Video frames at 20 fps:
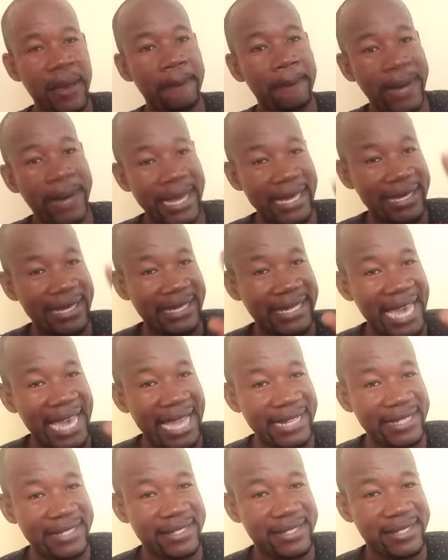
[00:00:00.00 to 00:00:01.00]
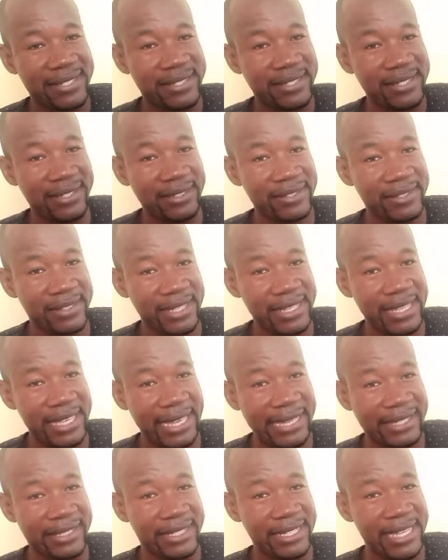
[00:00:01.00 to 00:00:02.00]
my cats,
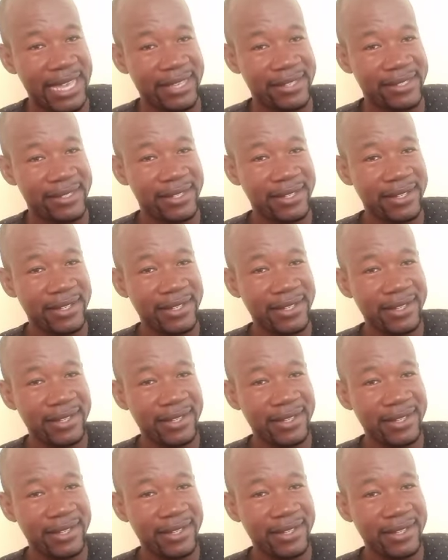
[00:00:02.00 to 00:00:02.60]
CATS,